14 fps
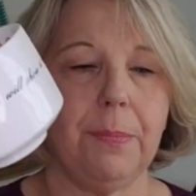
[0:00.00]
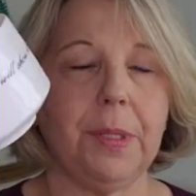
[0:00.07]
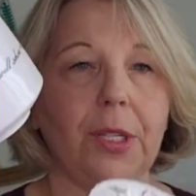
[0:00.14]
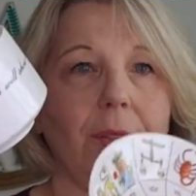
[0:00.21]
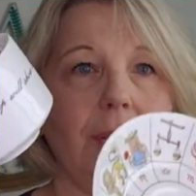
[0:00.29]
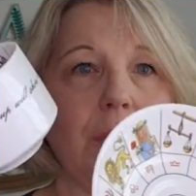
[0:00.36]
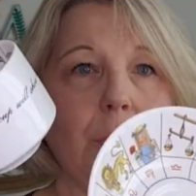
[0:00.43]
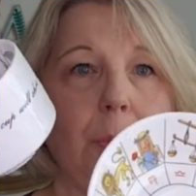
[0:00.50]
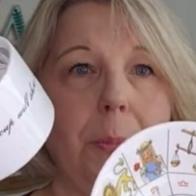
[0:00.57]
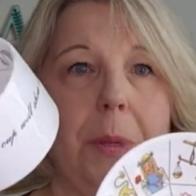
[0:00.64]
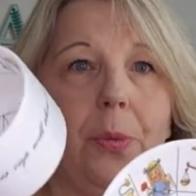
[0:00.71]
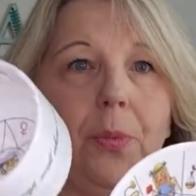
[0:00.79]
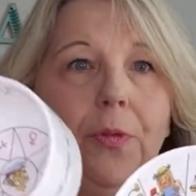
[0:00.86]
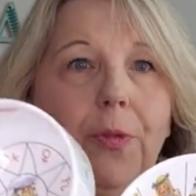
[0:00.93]
So this would
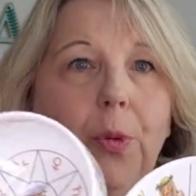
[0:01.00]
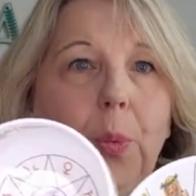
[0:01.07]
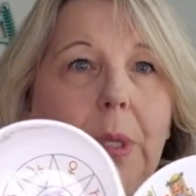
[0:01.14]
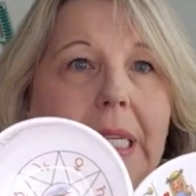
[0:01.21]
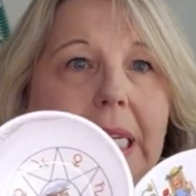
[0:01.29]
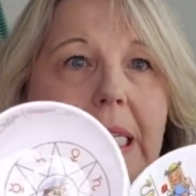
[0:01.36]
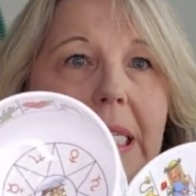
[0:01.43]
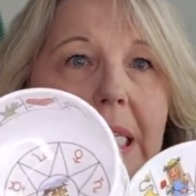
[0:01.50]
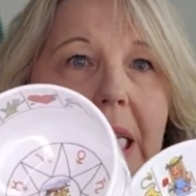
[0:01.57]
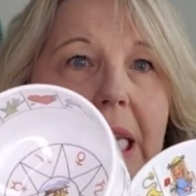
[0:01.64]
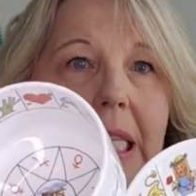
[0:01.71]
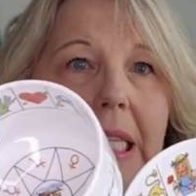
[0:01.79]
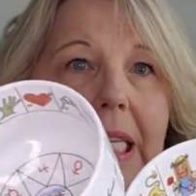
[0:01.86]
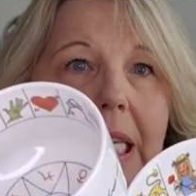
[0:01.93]
be for reading
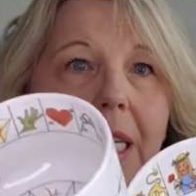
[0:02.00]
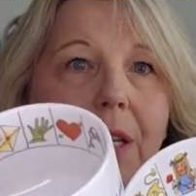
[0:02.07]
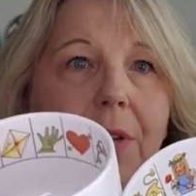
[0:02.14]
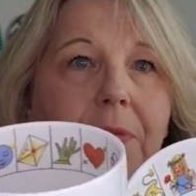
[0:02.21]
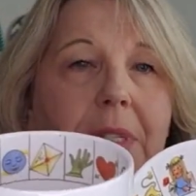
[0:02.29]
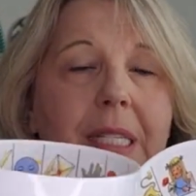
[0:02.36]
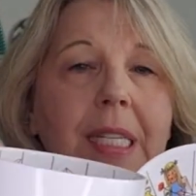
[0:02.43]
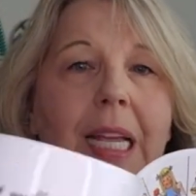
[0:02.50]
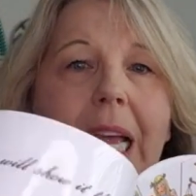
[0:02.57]
tea leaves.